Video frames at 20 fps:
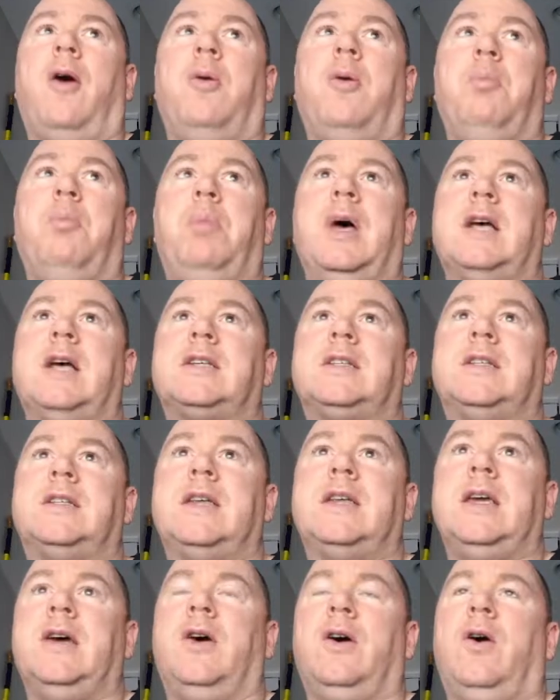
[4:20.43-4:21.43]
best
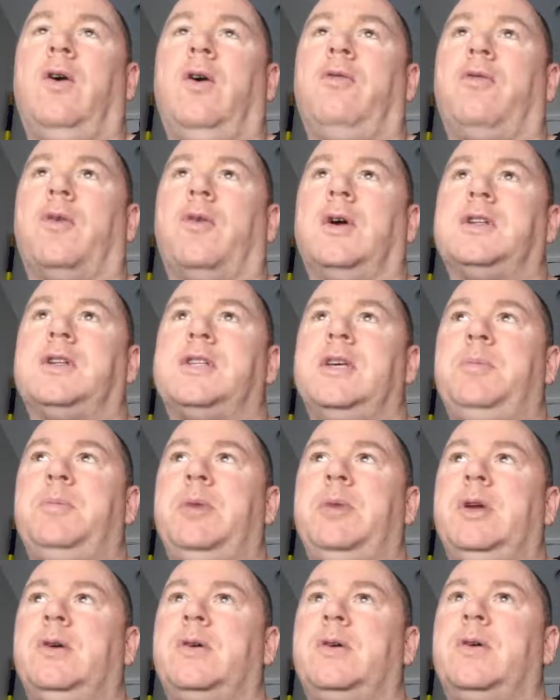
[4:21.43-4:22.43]
deal for a
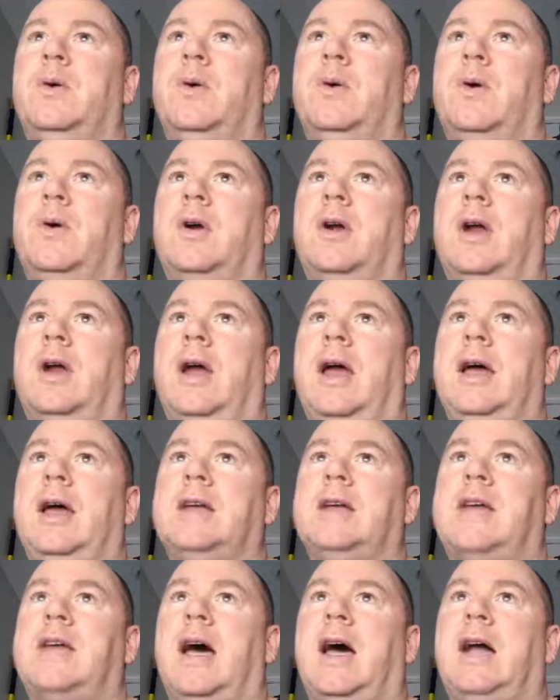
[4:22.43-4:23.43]
CPU cooler has
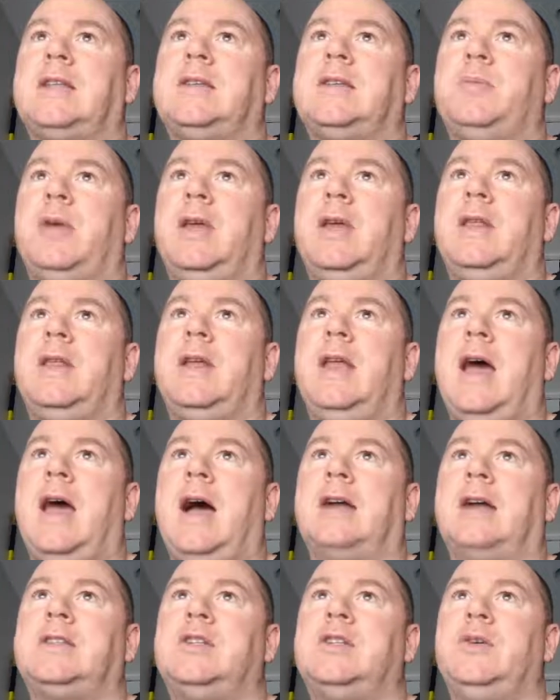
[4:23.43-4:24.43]
got to be the
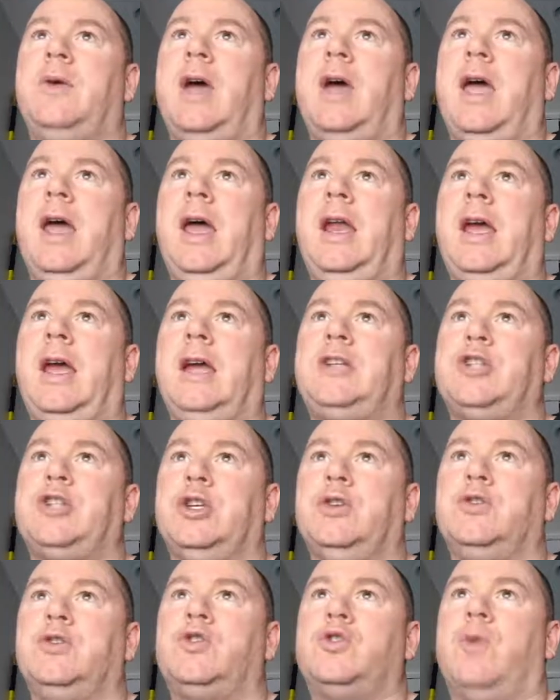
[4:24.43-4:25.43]
Noctua
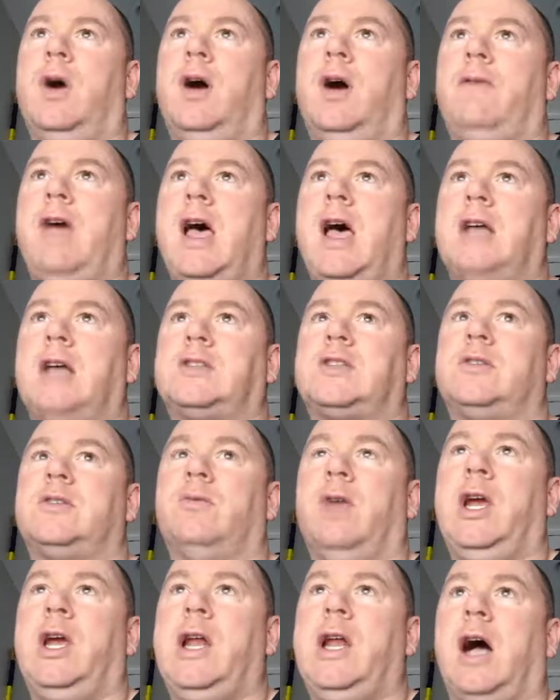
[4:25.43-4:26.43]
NH-U12S
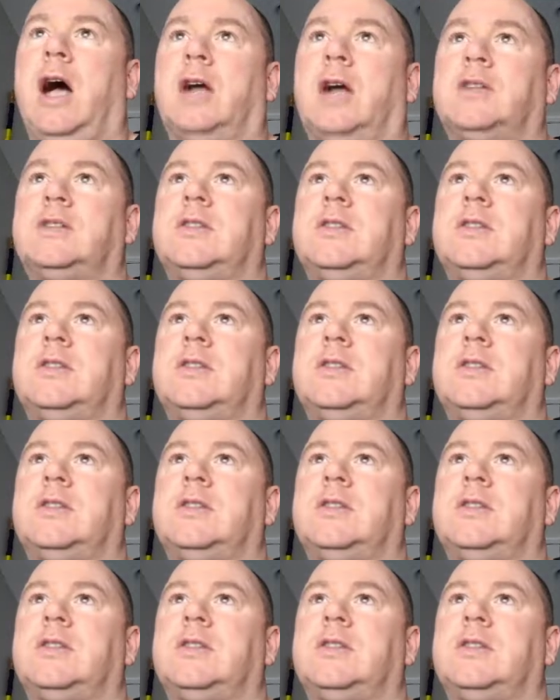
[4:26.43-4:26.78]
Redux.